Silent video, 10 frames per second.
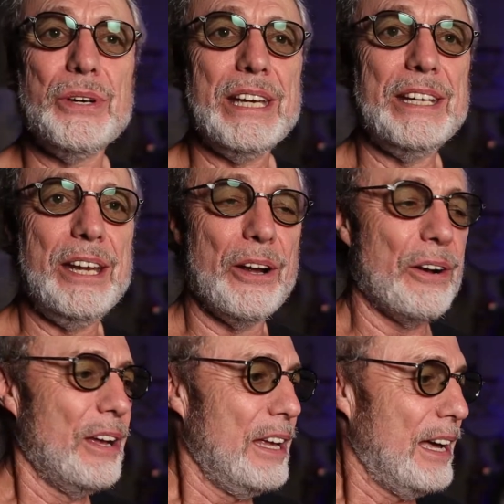in
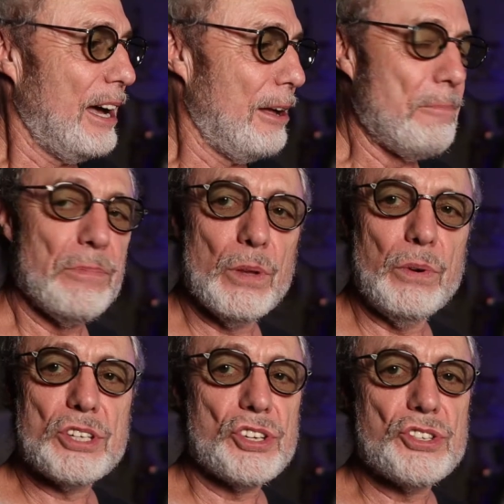here,
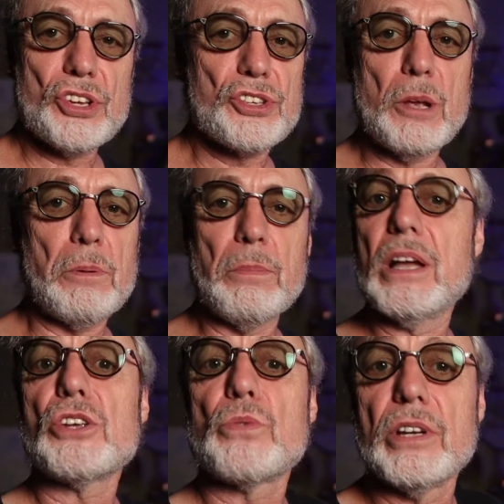which is just simple,
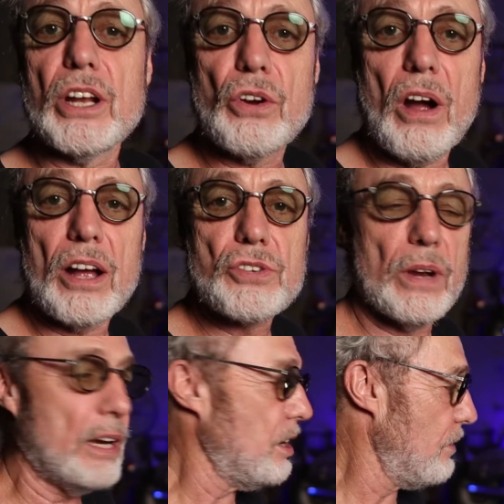because we're in the garage,
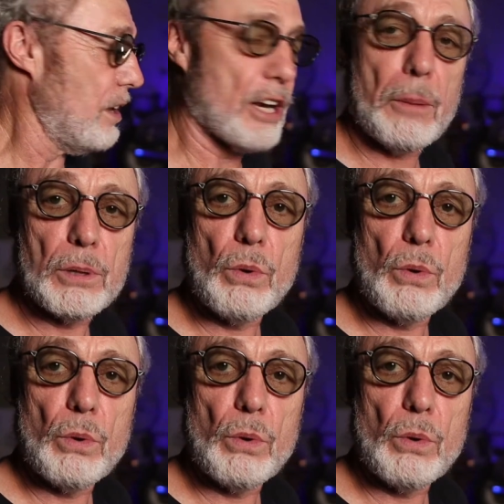right? They've got a couple of